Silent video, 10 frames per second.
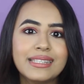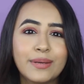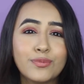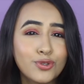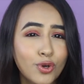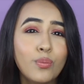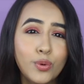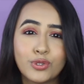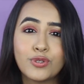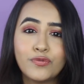I'm sure
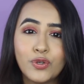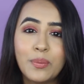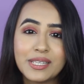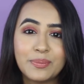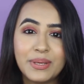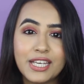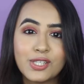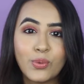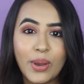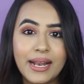most of you must be
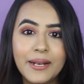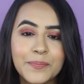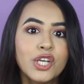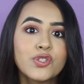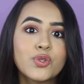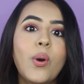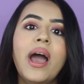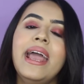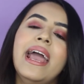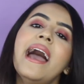as well. So
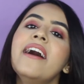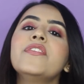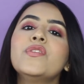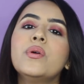I have